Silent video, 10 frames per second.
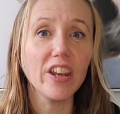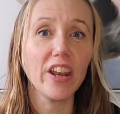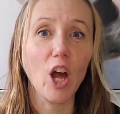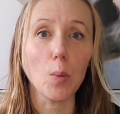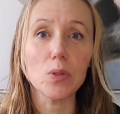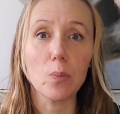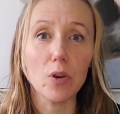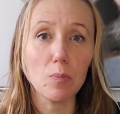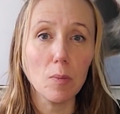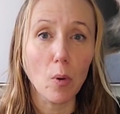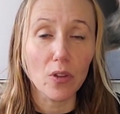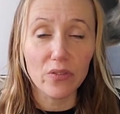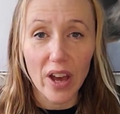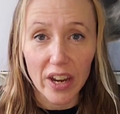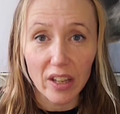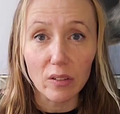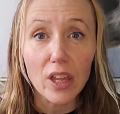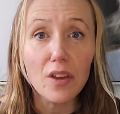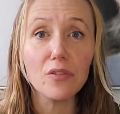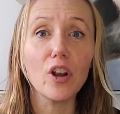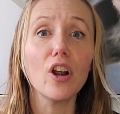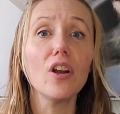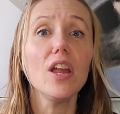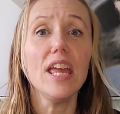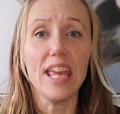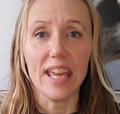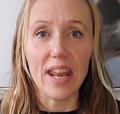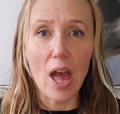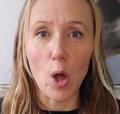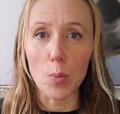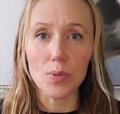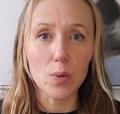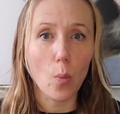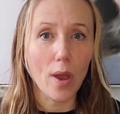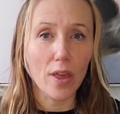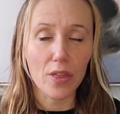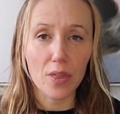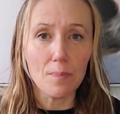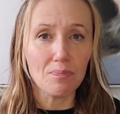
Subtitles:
It helps with people with fatty liver. It helps with